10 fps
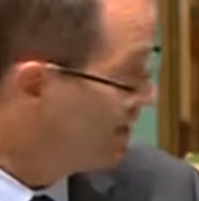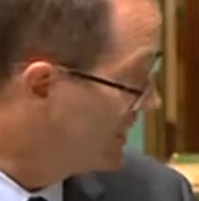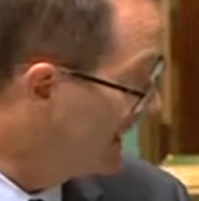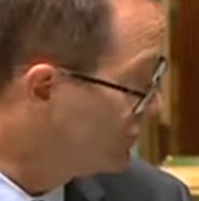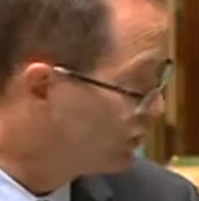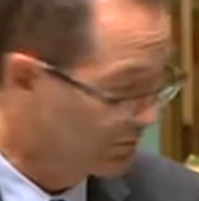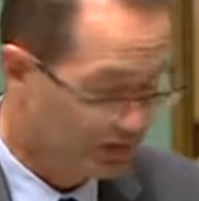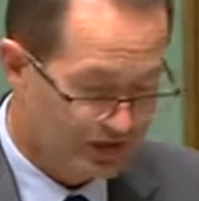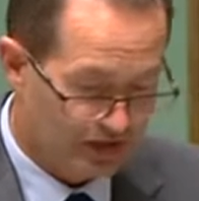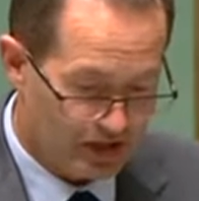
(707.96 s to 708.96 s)
The
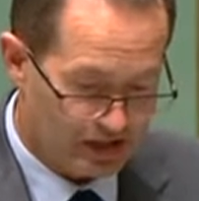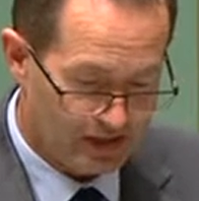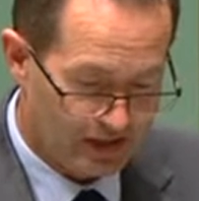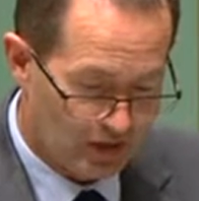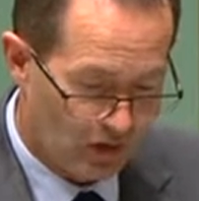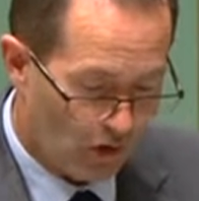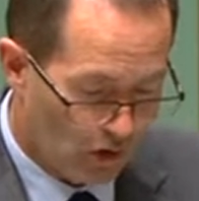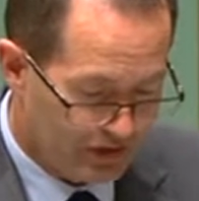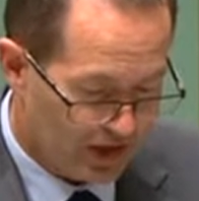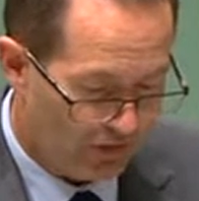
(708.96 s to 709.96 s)
ACCC
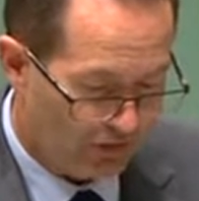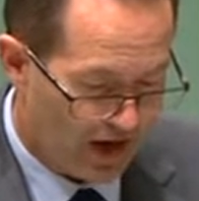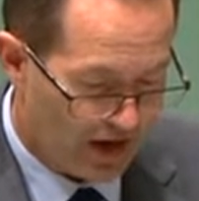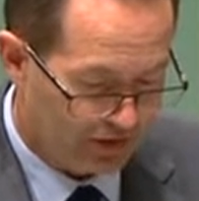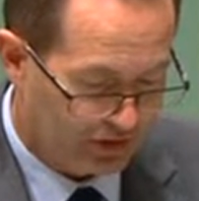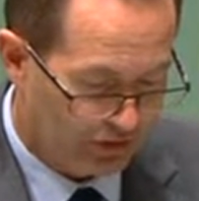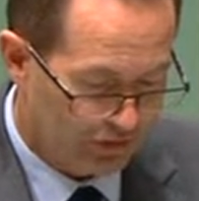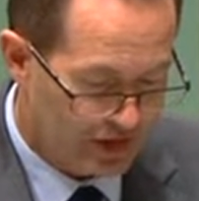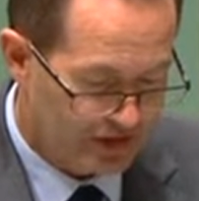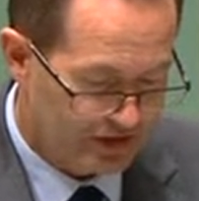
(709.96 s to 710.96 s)
also found that
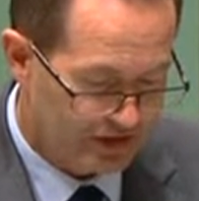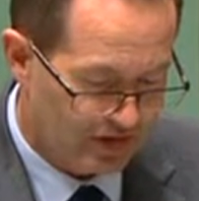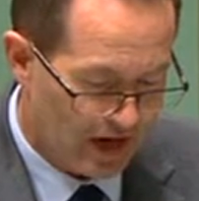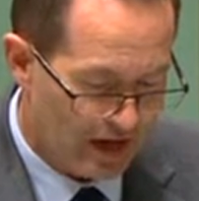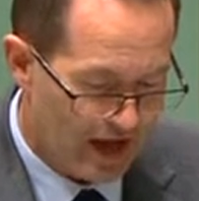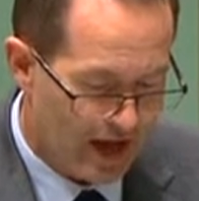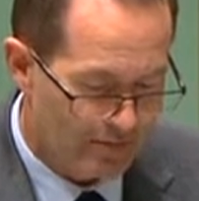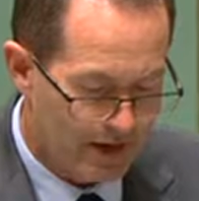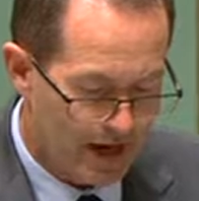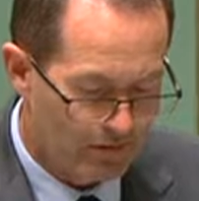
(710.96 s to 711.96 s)
Careers Australia
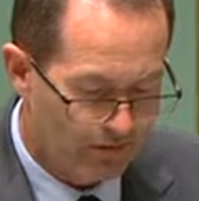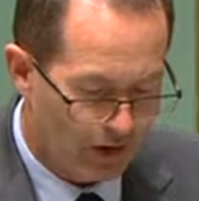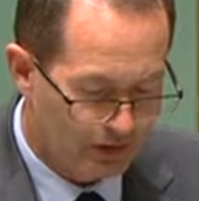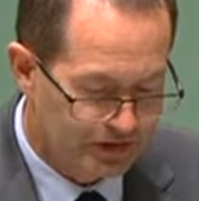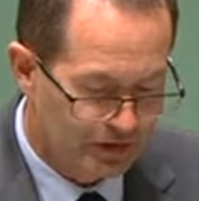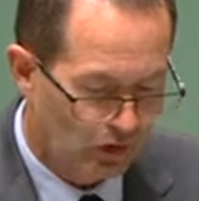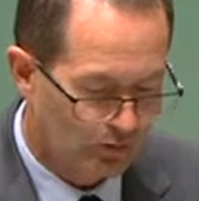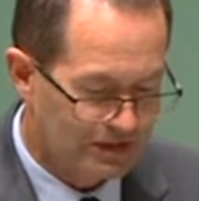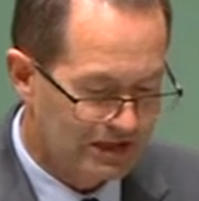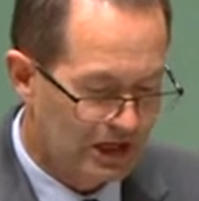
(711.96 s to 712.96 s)
had made false
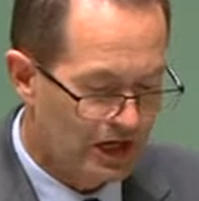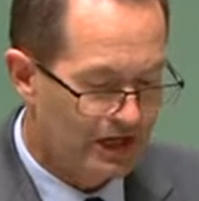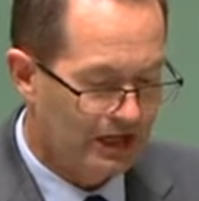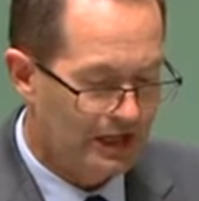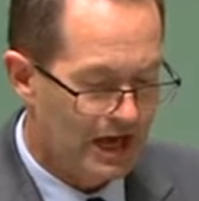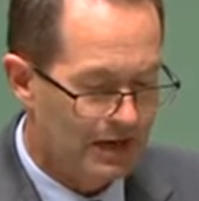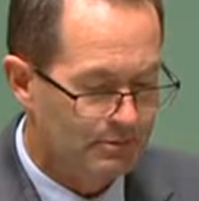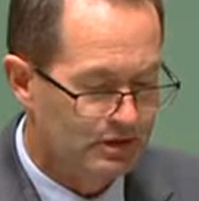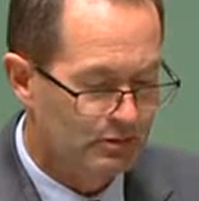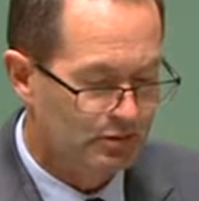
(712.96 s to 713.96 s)
or misleading
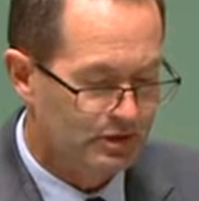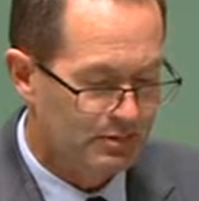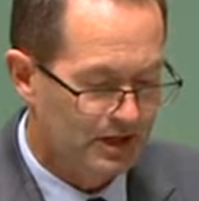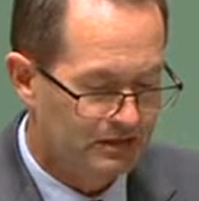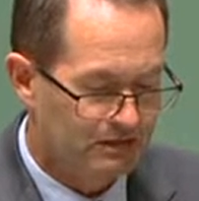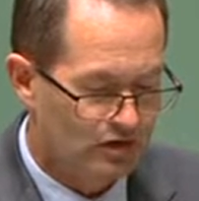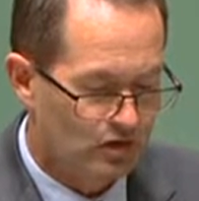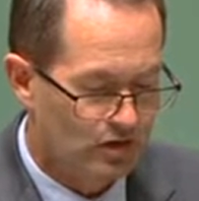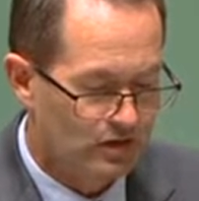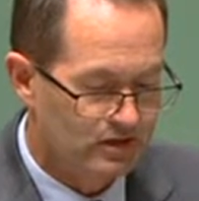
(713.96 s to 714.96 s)
claims to prospective
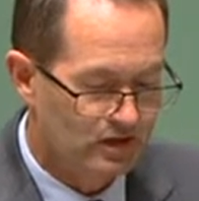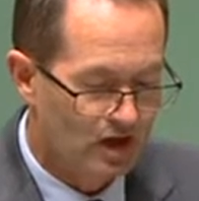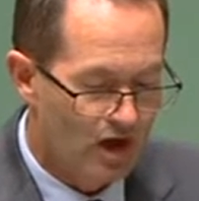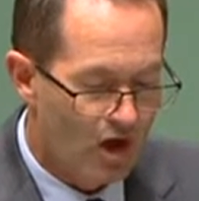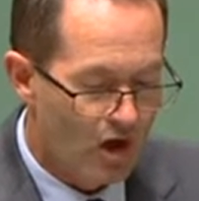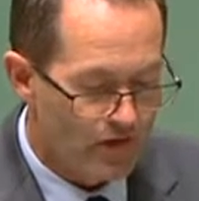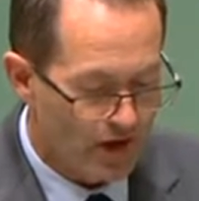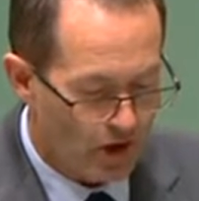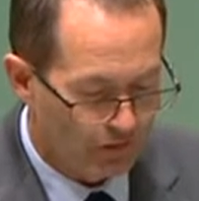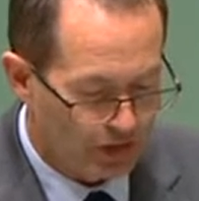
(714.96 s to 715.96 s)
students.
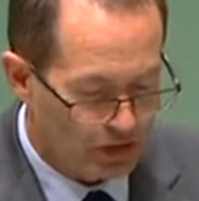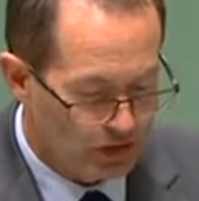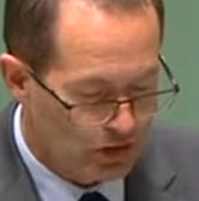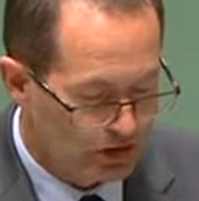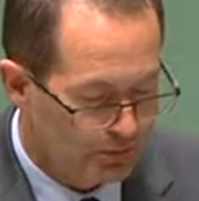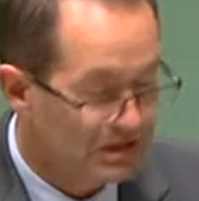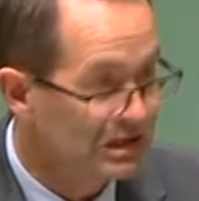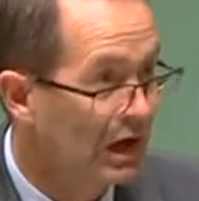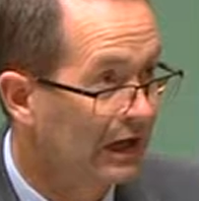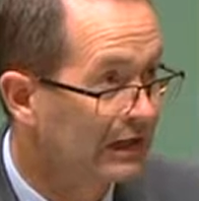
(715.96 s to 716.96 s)
They offered
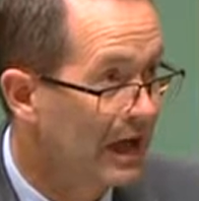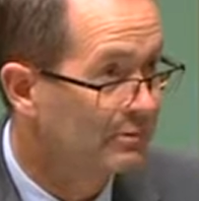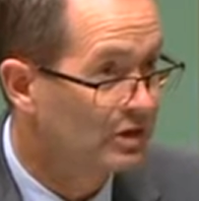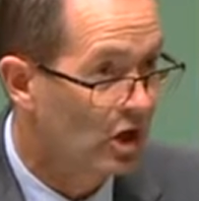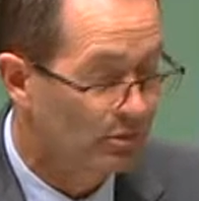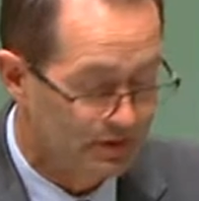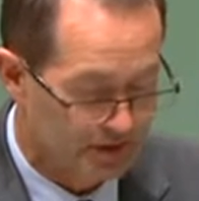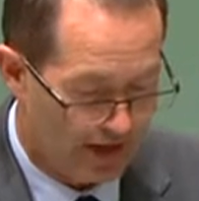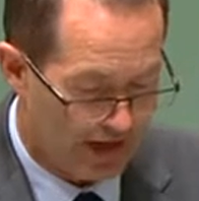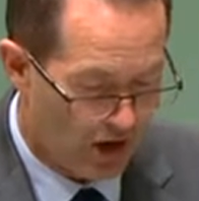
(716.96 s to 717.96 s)
inducements like
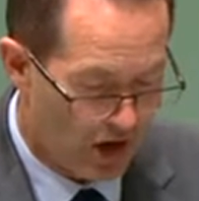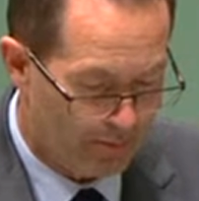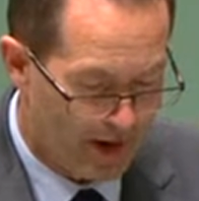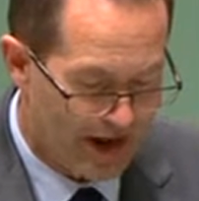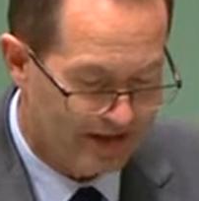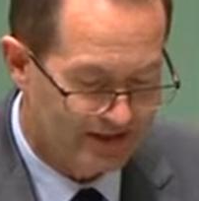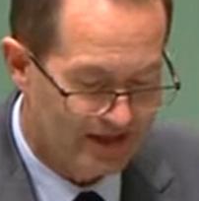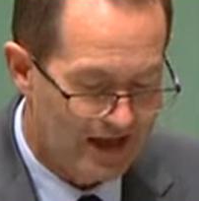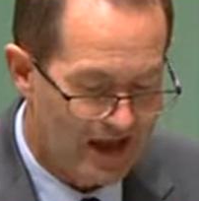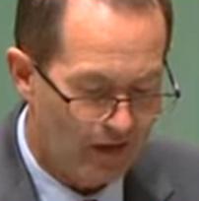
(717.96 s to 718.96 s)
laptops and
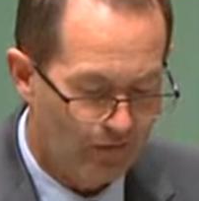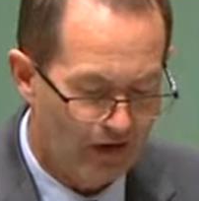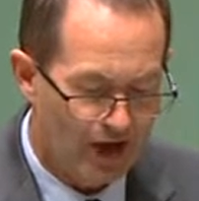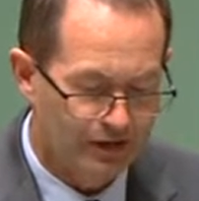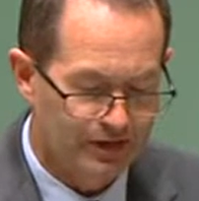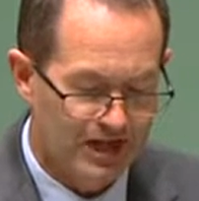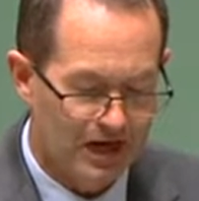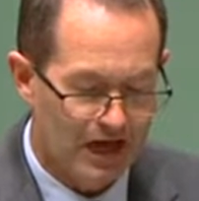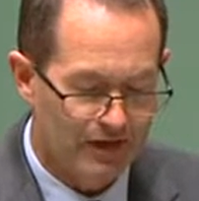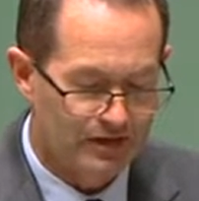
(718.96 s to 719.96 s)
iPads and failed to
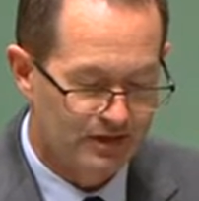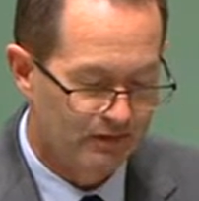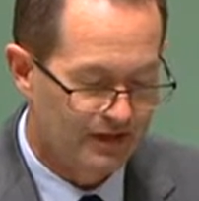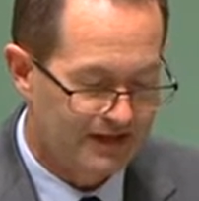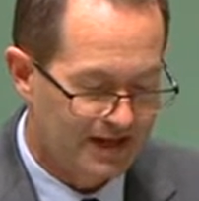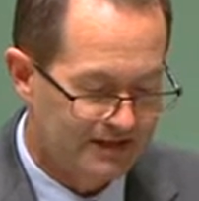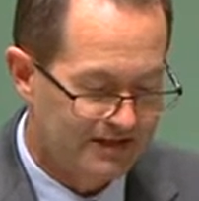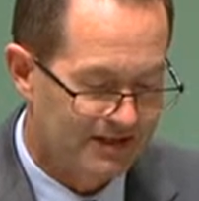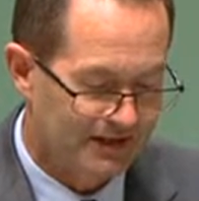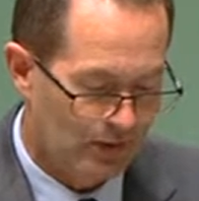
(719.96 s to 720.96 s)
tell others of the
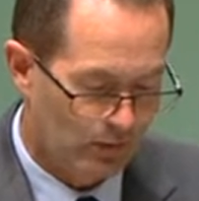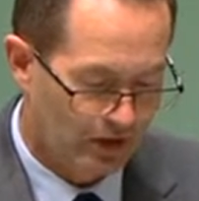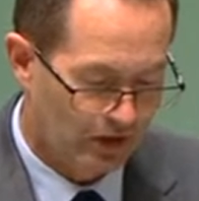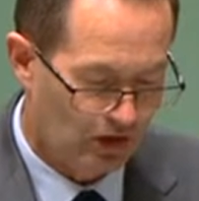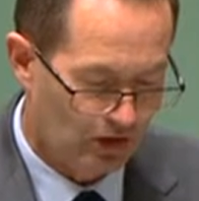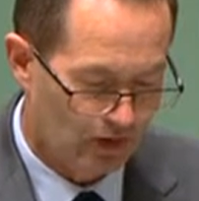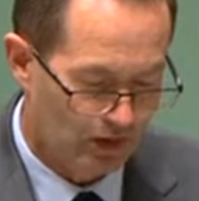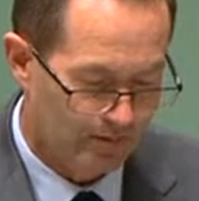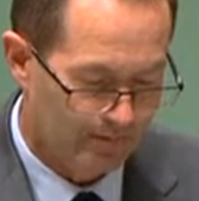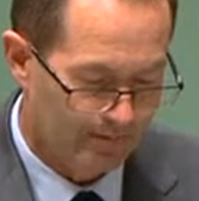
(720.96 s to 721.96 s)
debts they would incur.